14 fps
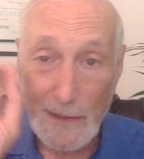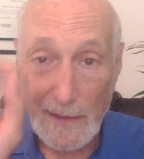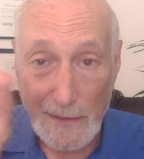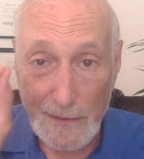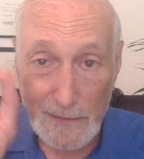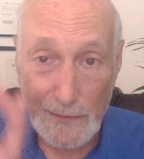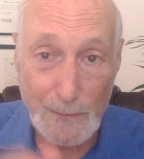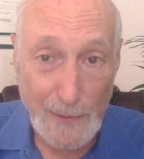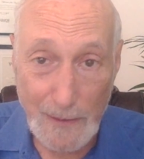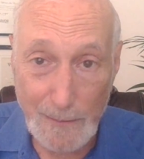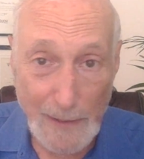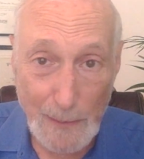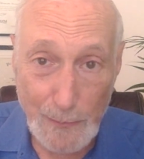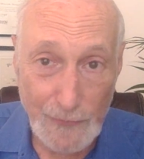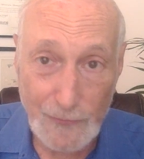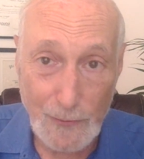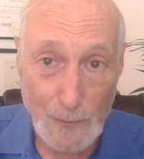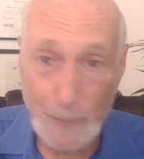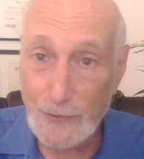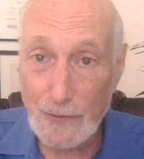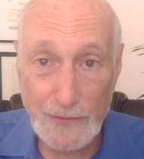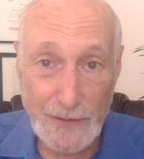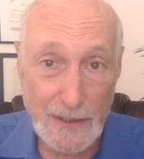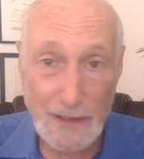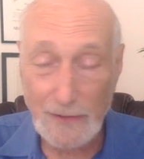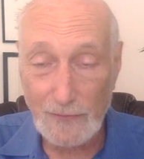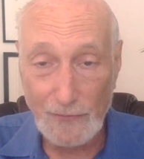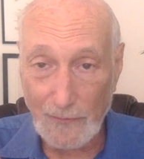A little bit of maple syrup in your
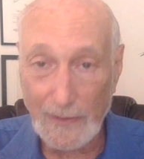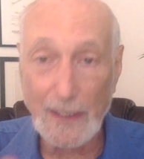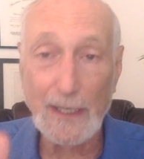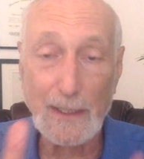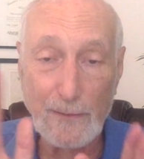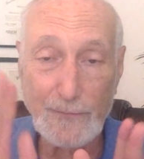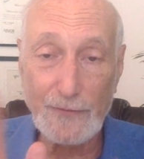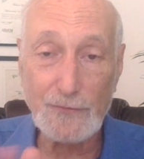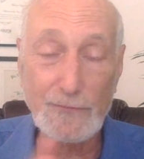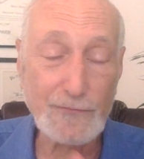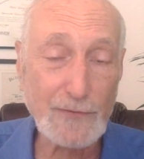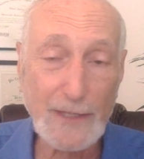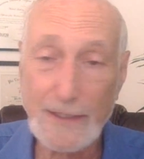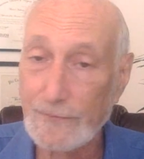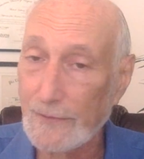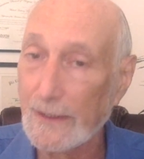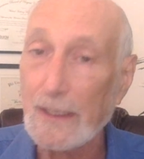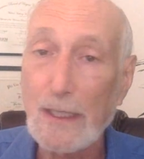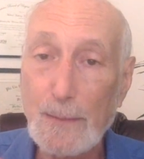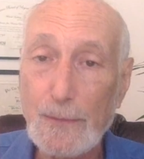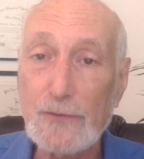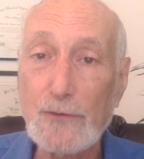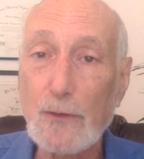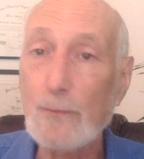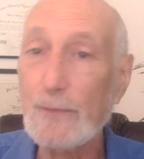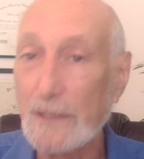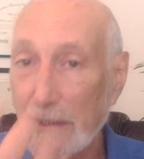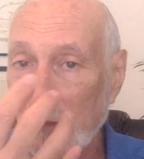tea is okay if it's a flavoring, but
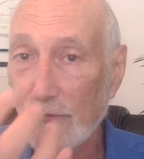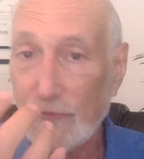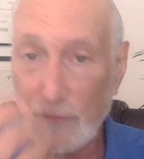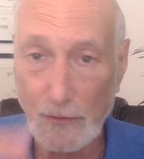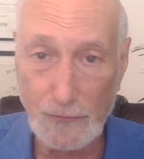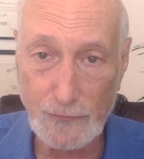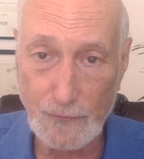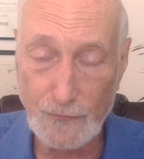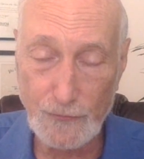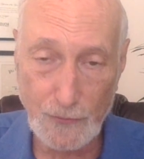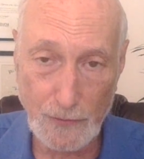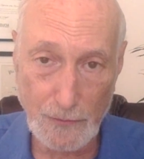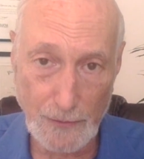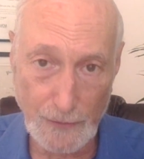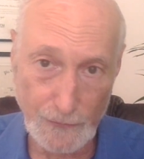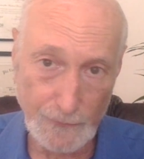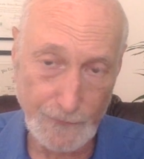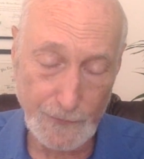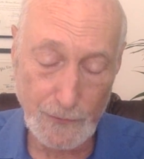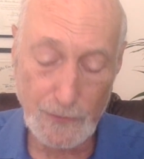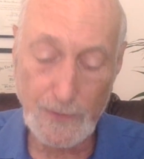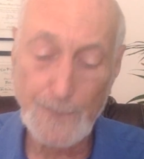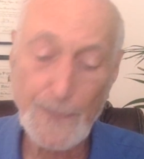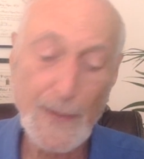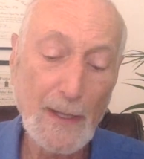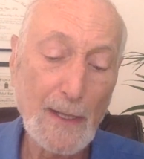don't be eating chunks of sugar as a food.